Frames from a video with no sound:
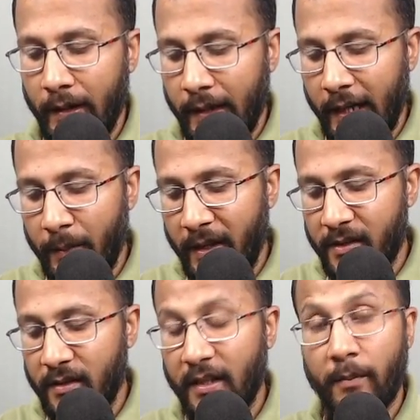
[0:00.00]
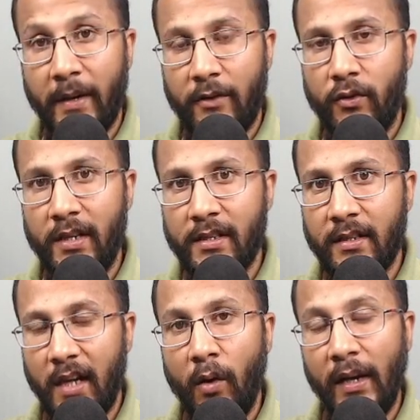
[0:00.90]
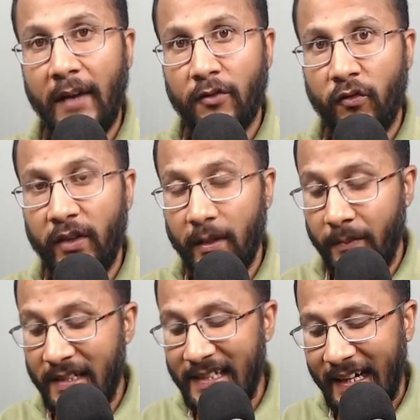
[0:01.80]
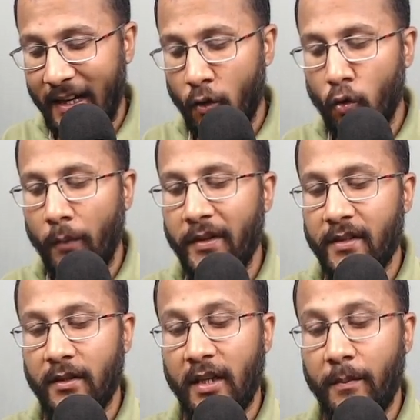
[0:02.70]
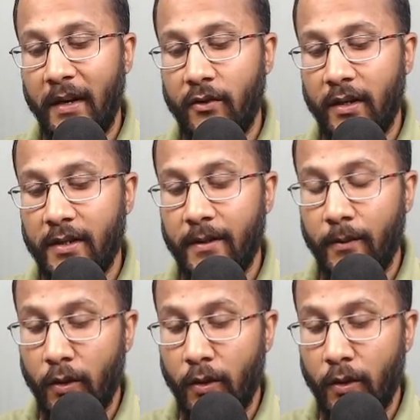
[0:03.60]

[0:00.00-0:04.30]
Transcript: in my resultant matrix. Now I'll have to fill up the second row of the resultant matrix.